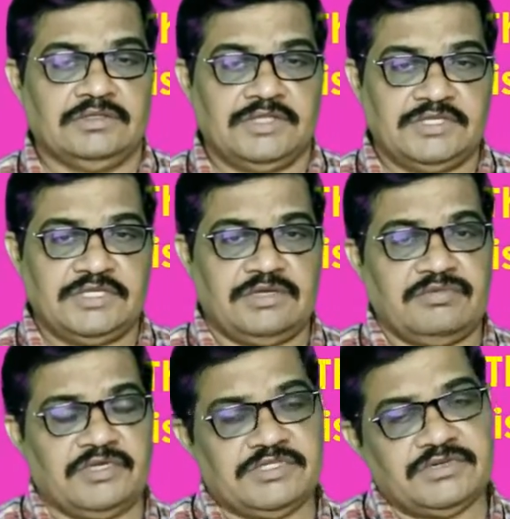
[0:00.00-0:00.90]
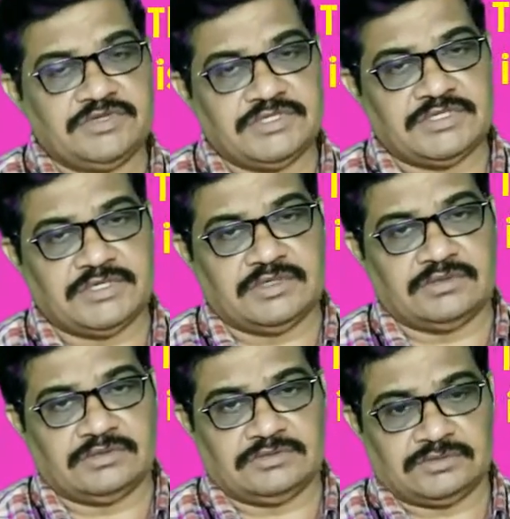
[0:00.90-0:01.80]
This equation is
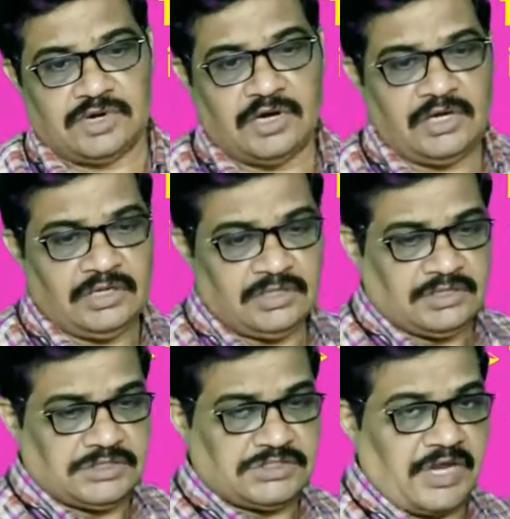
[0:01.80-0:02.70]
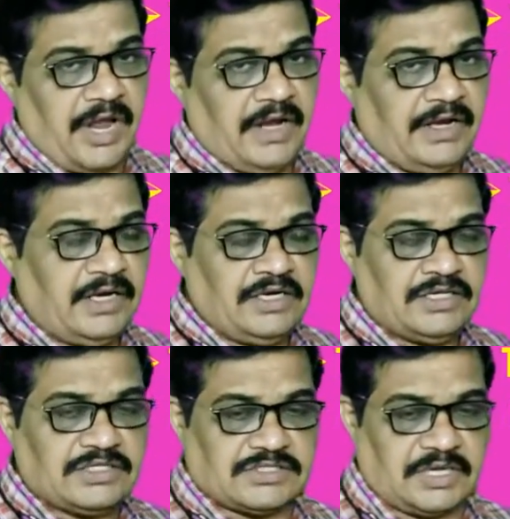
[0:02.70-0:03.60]
called
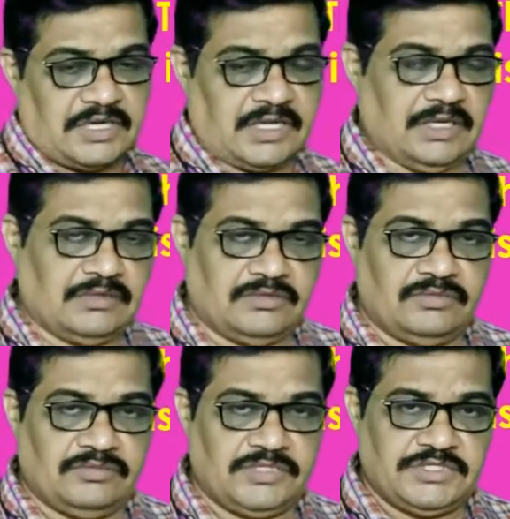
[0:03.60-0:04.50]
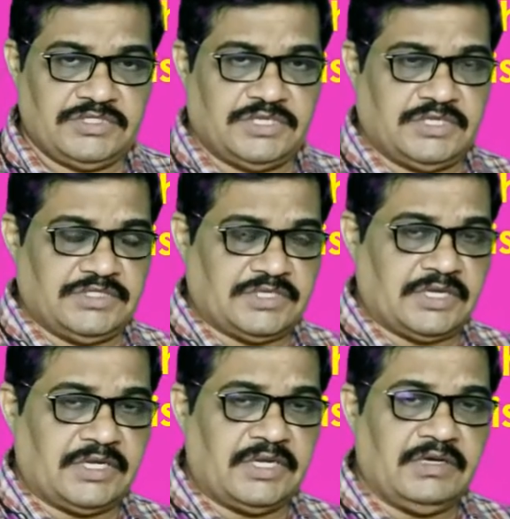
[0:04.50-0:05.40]
standard circle. This is the
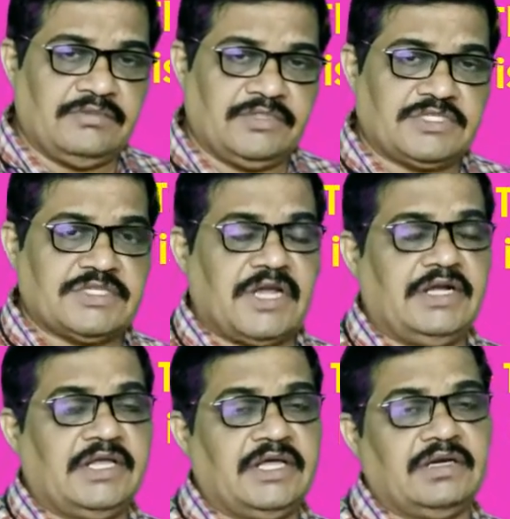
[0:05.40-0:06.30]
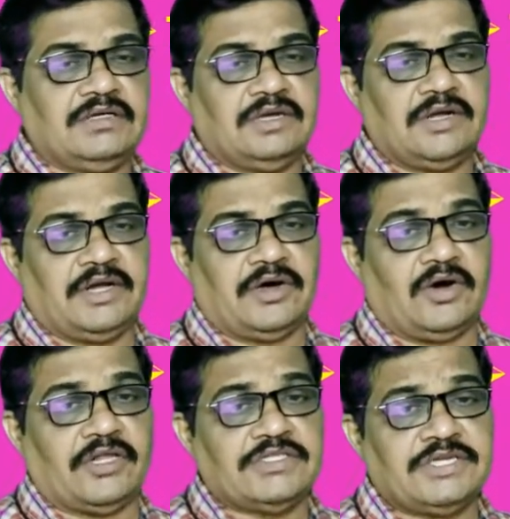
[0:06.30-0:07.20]
circle with center at
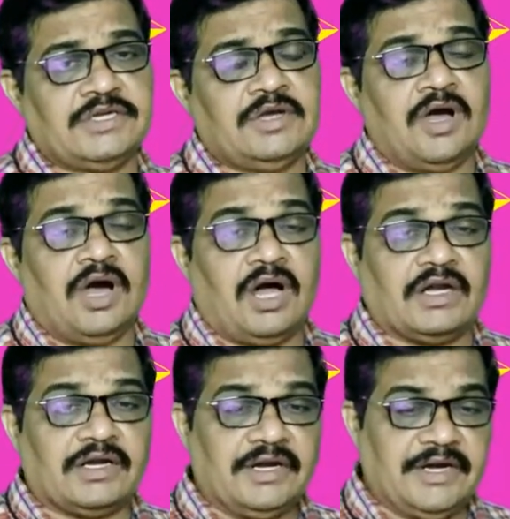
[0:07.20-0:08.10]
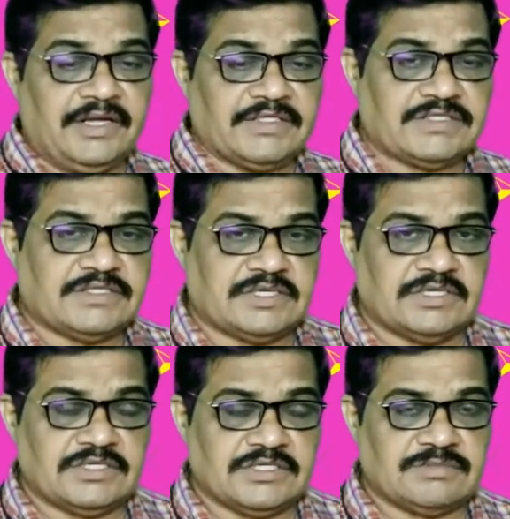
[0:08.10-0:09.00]
origin and radius
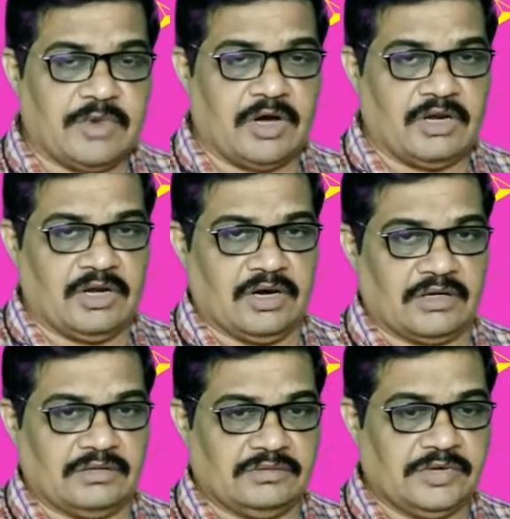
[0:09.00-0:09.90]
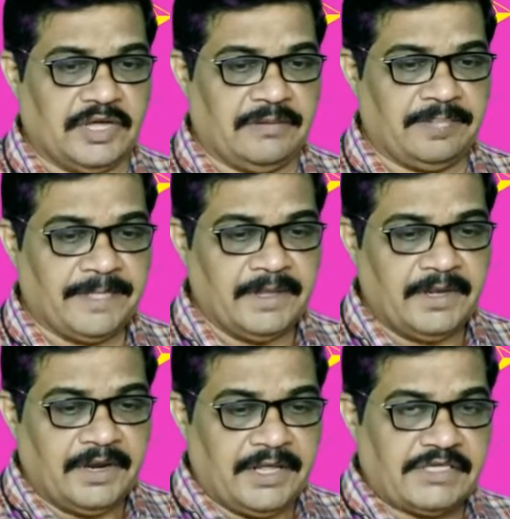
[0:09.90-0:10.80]
small r. Okay.
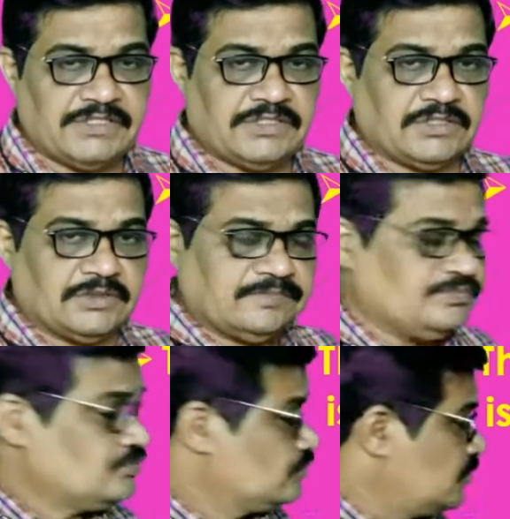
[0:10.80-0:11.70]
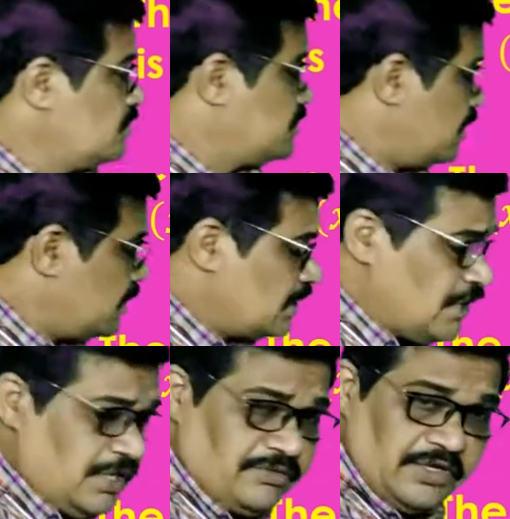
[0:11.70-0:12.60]
Next, the general
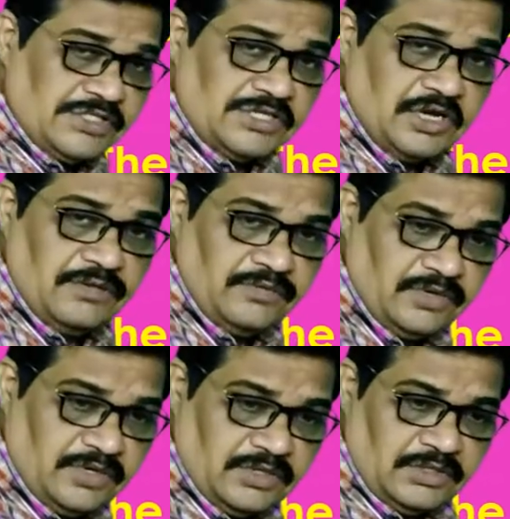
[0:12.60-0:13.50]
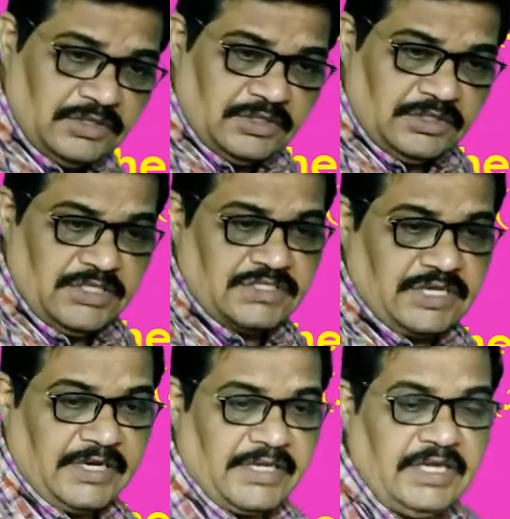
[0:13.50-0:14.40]
equation of the
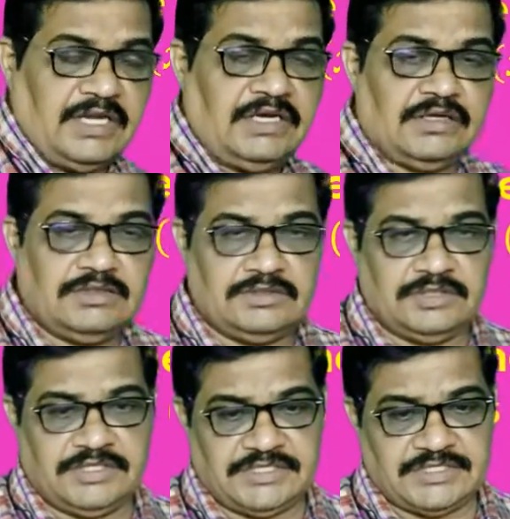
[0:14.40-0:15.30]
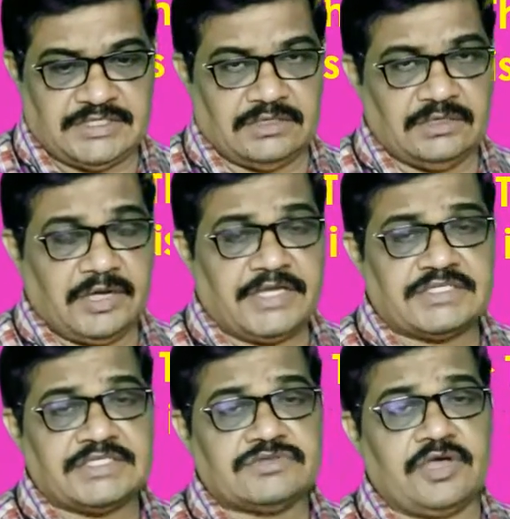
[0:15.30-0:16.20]
circle is
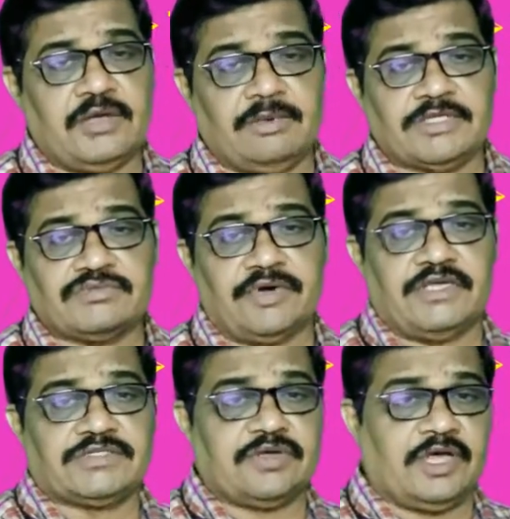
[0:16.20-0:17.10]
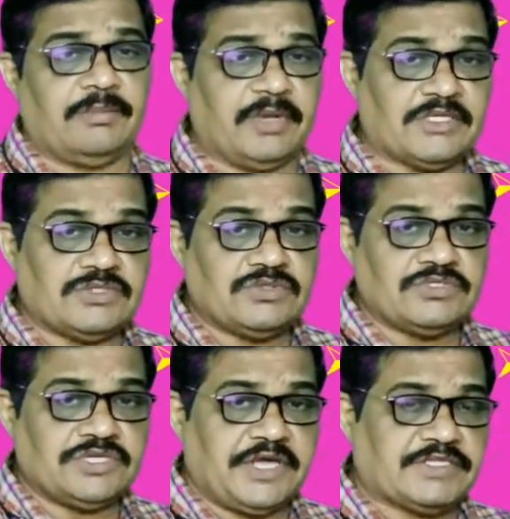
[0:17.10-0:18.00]
x square plus y square plus
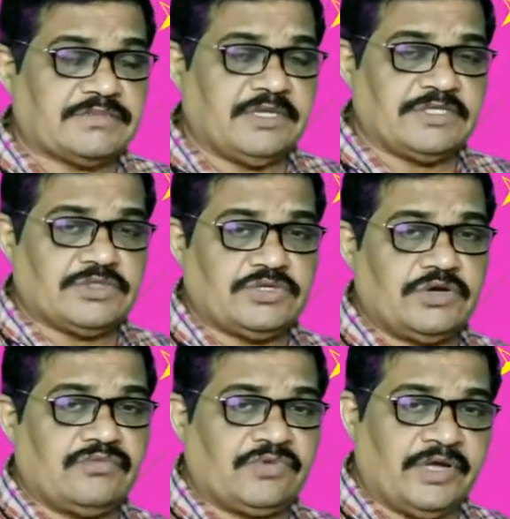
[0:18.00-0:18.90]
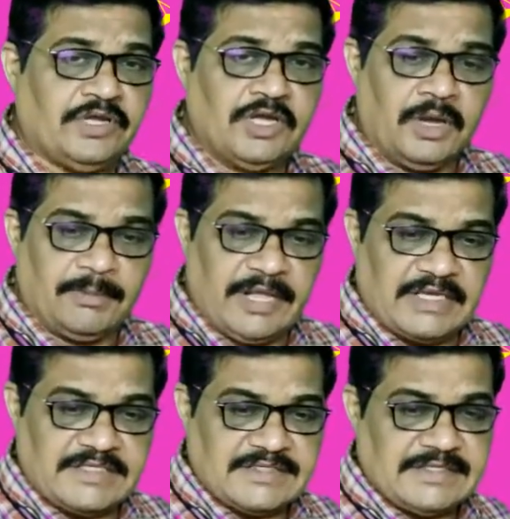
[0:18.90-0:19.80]
2gx plus 2fy
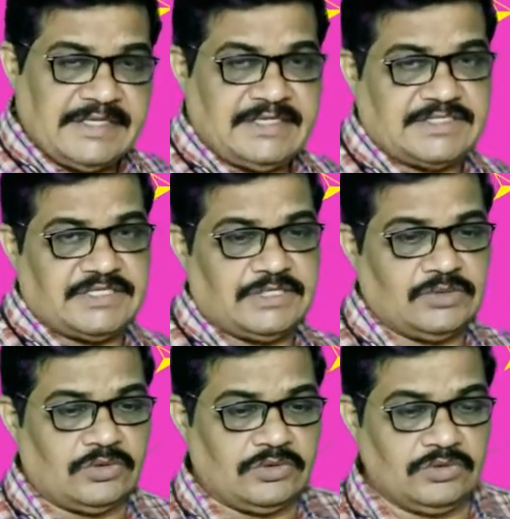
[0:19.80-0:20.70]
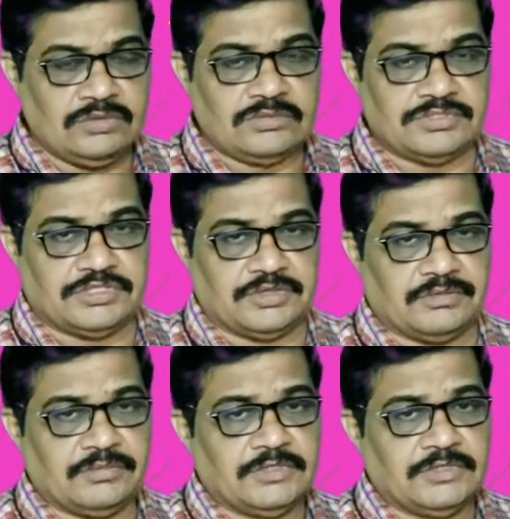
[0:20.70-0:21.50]
plus c is equal to 0.